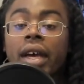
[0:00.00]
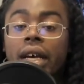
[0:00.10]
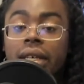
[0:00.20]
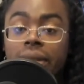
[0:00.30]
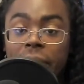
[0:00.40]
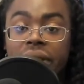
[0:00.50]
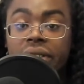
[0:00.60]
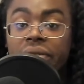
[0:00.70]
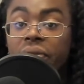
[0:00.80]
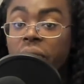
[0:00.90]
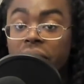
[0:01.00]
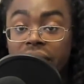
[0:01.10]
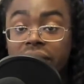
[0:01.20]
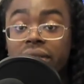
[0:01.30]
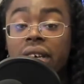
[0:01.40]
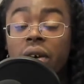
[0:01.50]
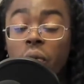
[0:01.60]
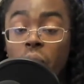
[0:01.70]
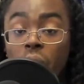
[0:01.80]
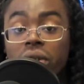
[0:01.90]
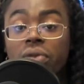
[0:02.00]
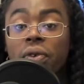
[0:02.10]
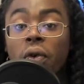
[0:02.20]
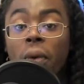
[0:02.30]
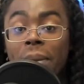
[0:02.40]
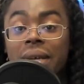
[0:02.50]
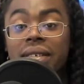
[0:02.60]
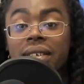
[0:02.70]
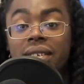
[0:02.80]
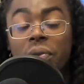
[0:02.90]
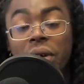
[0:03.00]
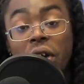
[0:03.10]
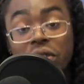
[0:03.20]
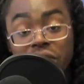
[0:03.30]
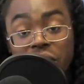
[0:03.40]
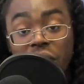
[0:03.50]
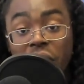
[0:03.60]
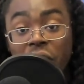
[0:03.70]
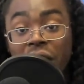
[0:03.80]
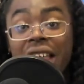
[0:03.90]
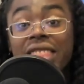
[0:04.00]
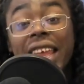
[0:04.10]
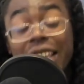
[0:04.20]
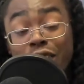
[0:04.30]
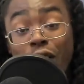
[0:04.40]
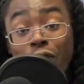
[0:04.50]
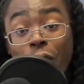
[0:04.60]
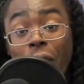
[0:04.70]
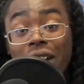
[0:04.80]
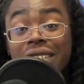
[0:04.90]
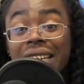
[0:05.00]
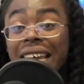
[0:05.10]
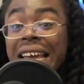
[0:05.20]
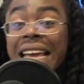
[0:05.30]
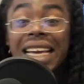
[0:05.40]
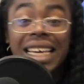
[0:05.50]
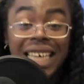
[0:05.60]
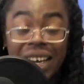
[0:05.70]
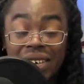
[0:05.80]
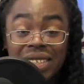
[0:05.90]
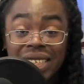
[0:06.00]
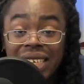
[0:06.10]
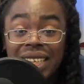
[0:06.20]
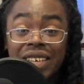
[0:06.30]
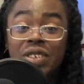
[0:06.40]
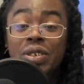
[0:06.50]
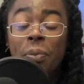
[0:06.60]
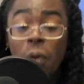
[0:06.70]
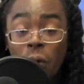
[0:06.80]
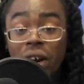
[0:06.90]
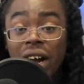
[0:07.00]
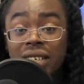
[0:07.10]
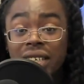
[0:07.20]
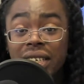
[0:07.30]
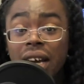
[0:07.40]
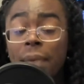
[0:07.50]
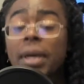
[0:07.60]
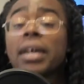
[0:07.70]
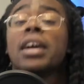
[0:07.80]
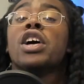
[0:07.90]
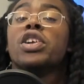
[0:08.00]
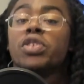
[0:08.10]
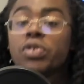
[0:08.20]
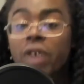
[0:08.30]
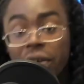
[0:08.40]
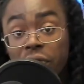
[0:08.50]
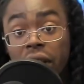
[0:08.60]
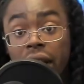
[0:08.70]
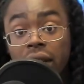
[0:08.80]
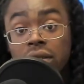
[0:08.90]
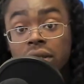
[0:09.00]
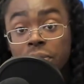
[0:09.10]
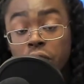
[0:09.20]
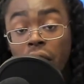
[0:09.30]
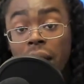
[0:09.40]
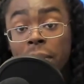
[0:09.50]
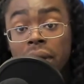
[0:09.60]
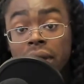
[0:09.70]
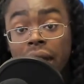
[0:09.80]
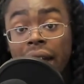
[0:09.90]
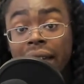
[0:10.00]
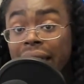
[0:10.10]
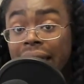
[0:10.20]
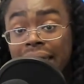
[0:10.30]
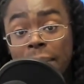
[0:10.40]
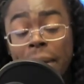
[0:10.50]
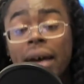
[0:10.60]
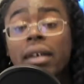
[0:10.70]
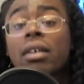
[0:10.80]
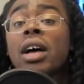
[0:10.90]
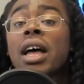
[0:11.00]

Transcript: especially for this wonderful business that we call Turo. Thank you all for watching. Guarantee you there is more content coming. Do not forget, subscribe, like, hit the bell.